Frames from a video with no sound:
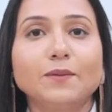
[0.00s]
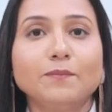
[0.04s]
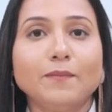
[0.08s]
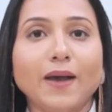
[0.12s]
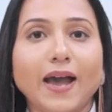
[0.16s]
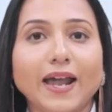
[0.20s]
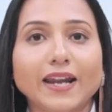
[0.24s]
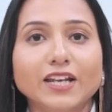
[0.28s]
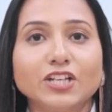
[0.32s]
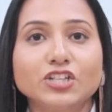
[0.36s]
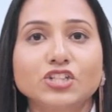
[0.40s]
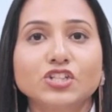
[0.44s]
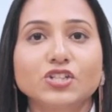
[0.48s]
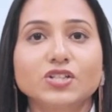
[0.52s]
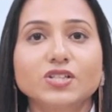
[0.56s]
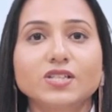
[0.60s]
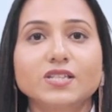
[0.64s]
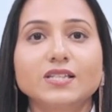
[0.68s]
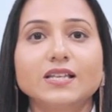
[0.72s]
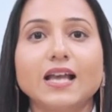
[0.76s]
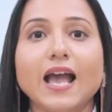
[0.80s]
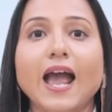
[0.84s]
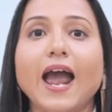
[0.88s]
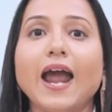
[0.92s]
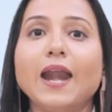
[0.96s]

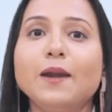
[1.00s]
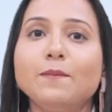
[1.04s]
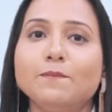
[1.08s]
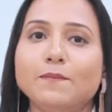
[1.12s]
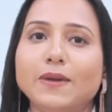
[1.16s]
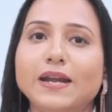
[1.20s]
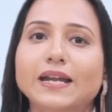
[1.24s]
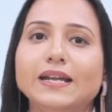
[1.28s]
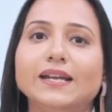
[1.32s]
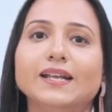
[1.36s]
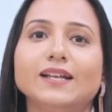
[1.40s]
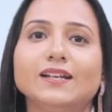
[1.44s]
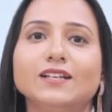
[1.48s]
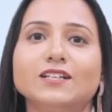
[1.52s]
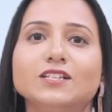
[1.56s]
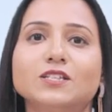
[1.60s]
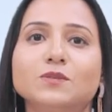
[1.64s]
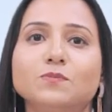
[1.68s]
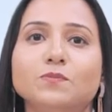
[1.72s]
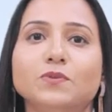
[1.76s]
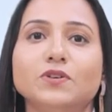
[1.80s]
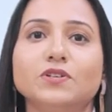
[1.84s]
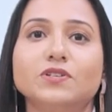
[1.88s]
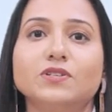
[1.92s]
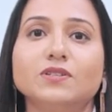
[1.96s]
managers and maintenance
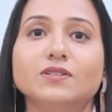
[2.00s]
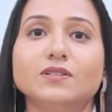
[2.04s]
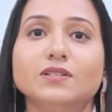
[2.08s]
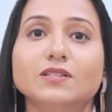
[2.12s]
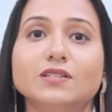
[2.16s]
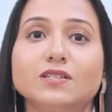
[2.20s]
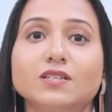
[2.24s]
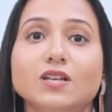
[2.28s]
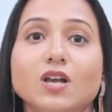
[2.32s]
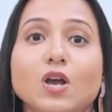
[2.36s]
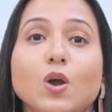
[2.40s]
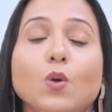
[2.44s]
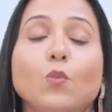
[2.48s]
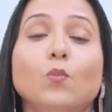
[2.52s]
personnels